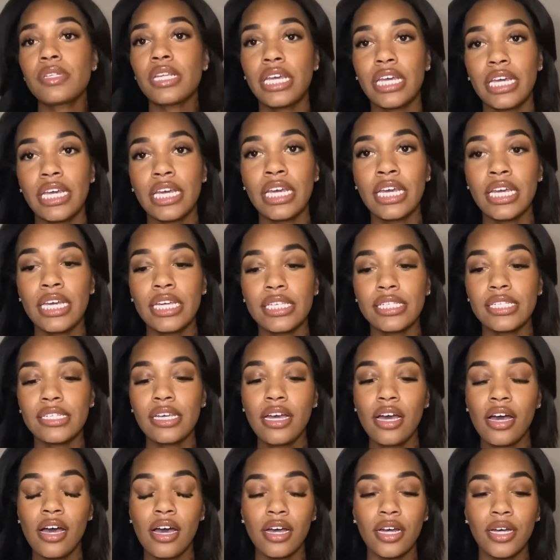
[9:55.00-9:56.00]
is
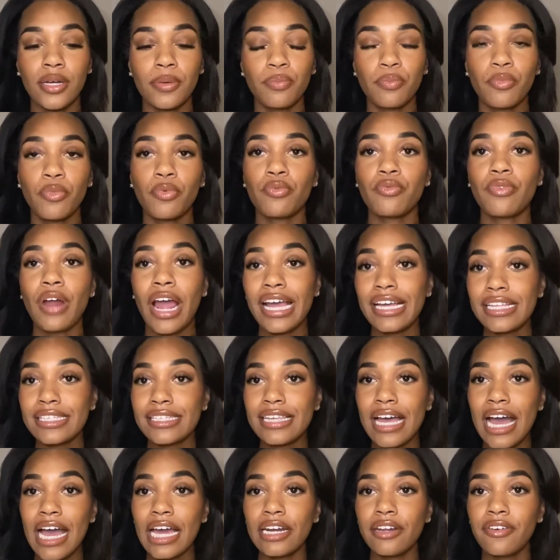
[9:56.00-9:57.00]
right
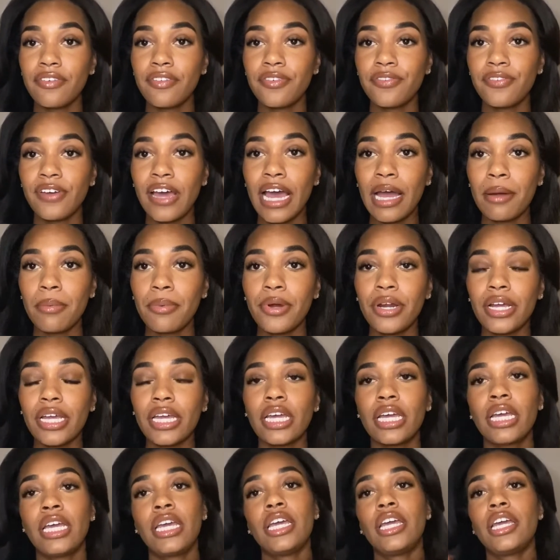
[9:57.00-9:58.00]
side of the
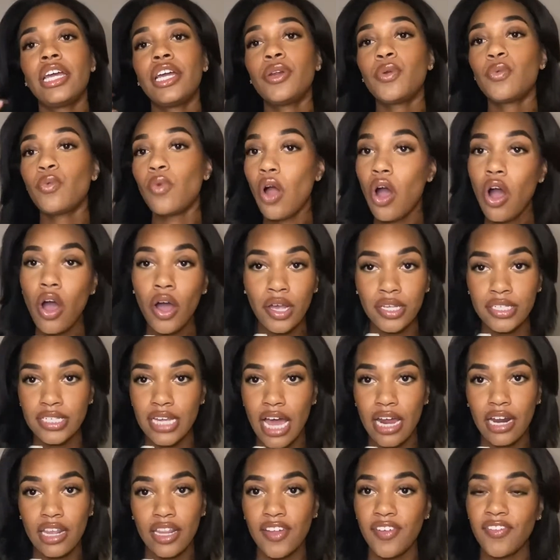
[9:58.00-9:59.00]
fabric and wrong
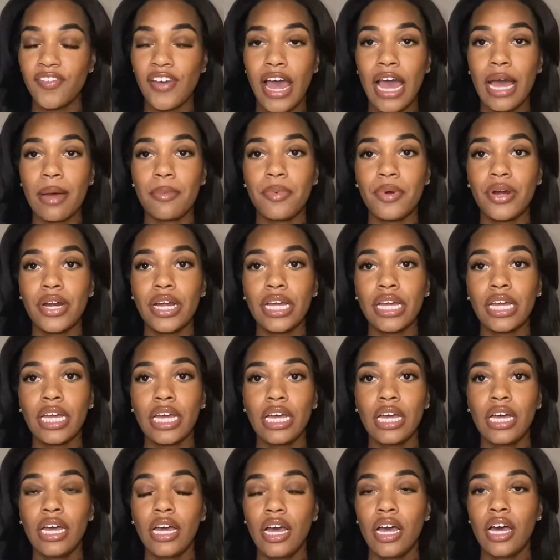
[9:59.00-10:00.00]
side of the fabric.
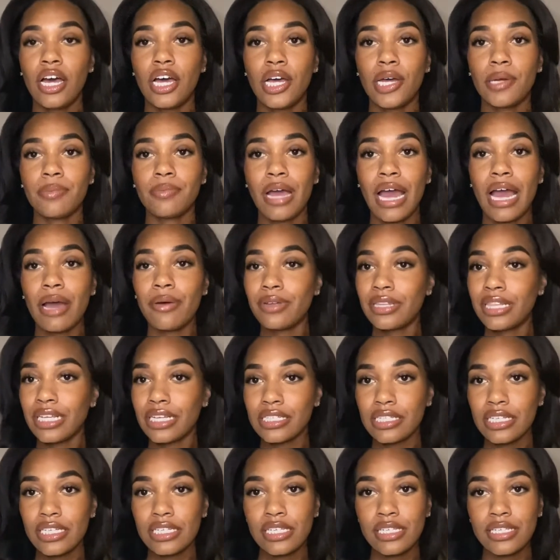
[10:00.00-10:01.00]
I would
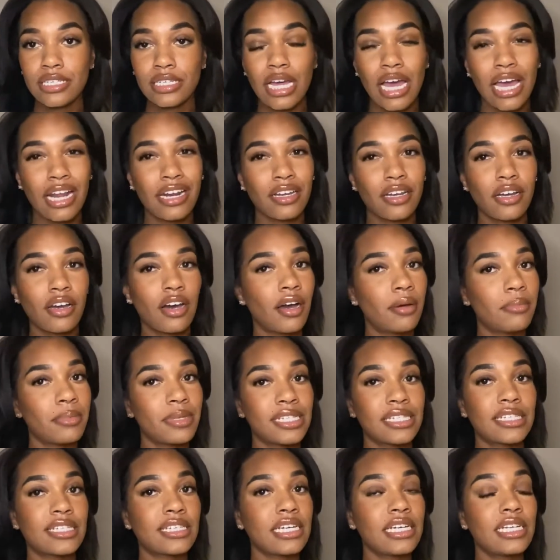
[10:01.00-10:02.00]
think this is kind of
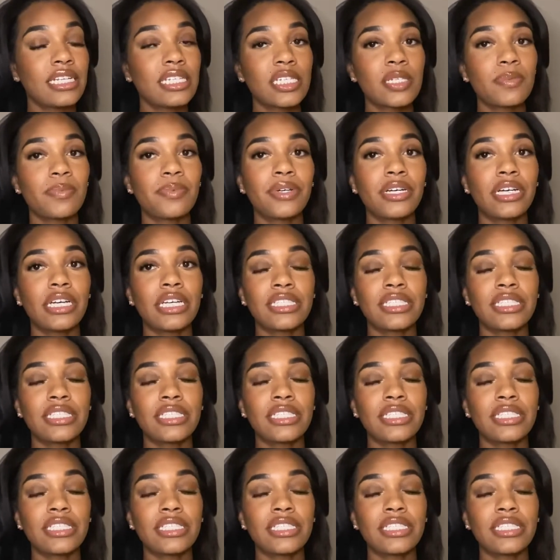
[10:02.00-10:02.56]
common sense, but